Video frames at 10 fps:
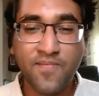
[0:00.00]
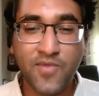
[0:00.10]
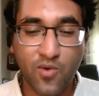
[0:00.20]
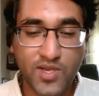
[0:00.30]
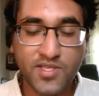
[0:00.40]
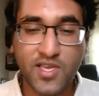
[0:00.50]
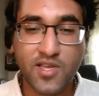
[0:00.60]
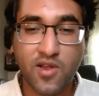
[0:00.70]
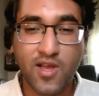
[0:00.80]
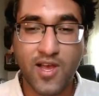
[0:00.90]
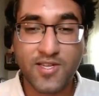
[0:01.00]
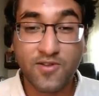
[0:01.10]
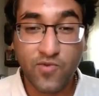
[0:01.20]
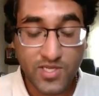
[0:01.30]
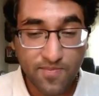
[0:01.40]
there was the uh,
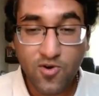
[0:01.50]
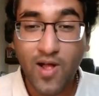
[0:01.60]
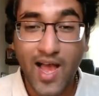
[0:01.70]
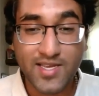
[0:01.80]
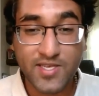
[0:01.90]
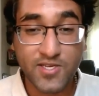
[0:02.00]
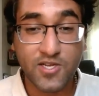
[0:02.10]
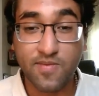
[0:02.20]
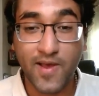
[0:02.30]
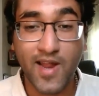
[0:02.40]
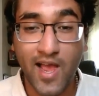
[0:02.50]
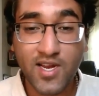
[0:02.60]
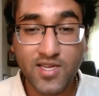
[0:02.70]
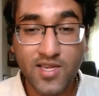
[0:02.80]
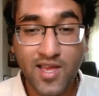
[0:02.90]
Reciprocal Access to Tibet
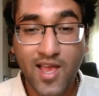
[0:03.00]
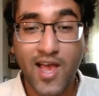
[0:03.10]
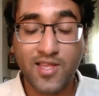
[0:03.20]
Act, mm-hmm.